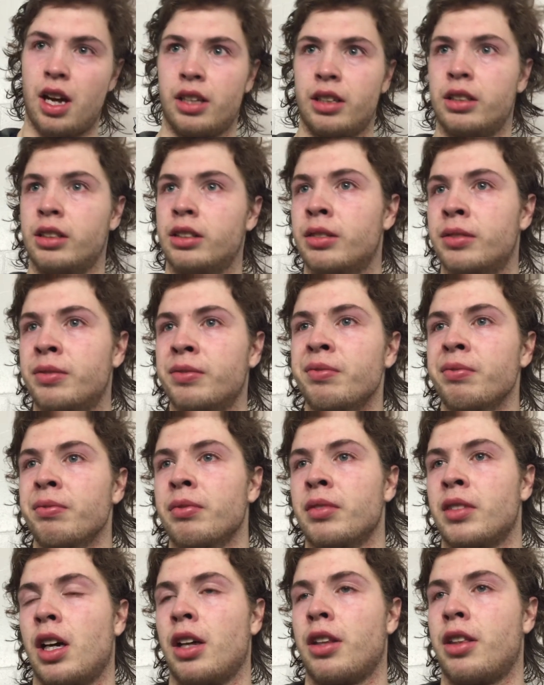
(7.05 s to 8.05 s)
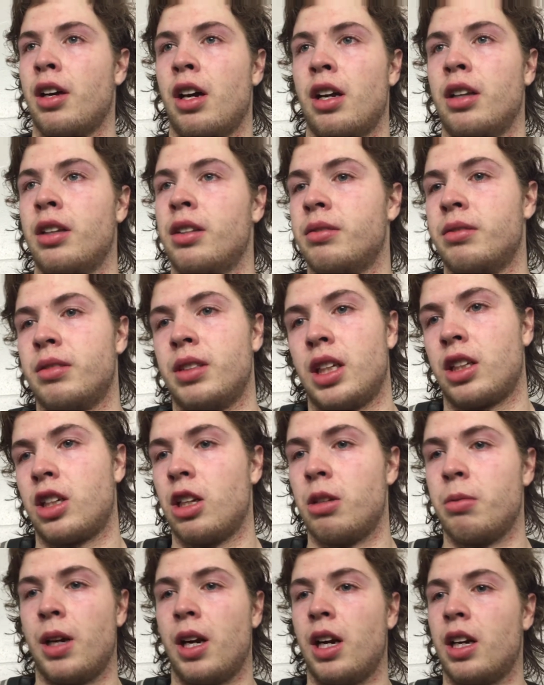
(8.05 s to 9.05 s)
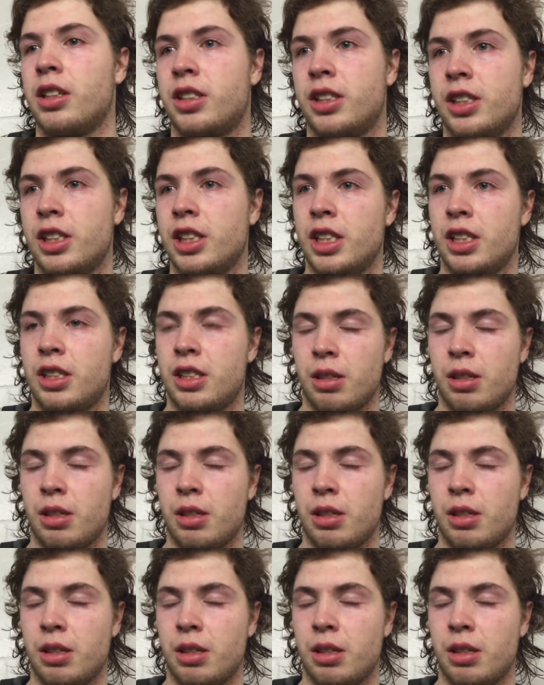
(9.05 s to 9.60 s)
And I thought that could have been our series.